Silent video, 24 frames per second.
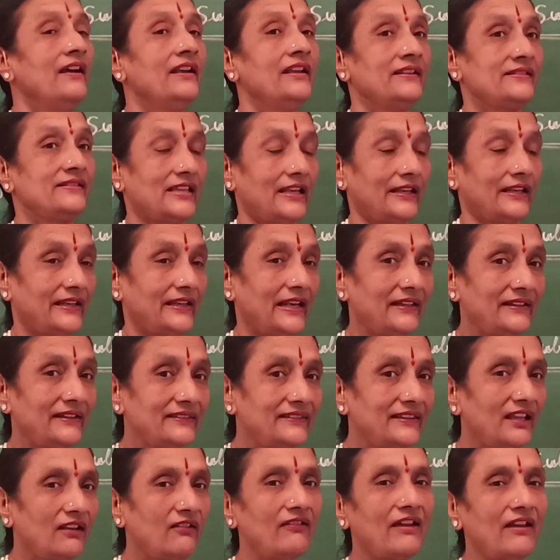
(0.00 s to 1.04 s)
So
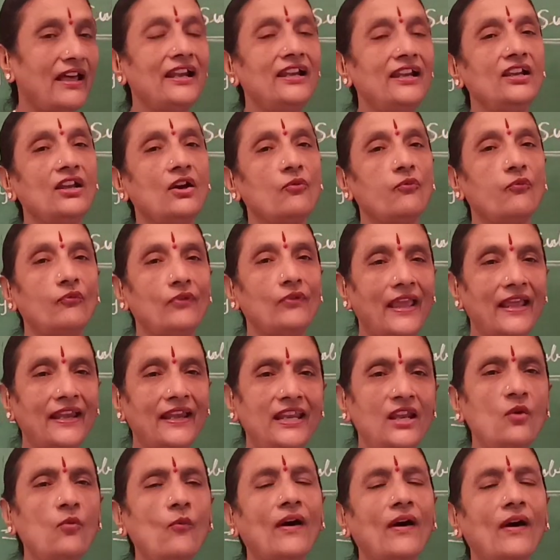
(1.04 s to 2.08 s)
get the value of
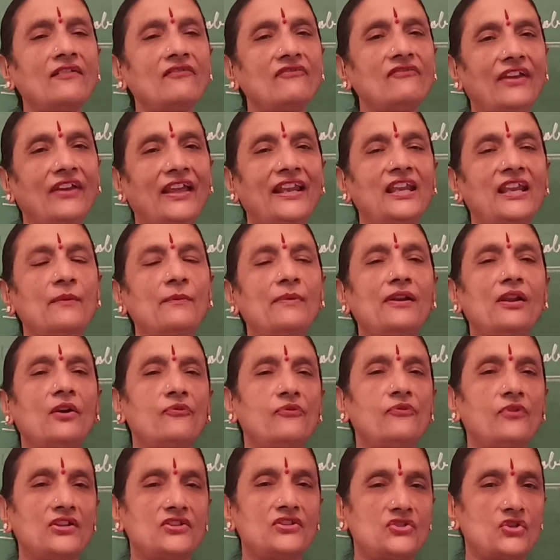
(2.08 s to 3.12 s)
any one variable
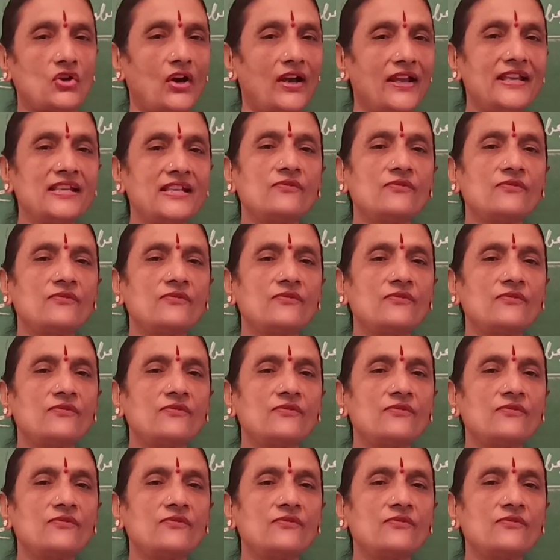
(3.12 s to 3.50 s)
of your choice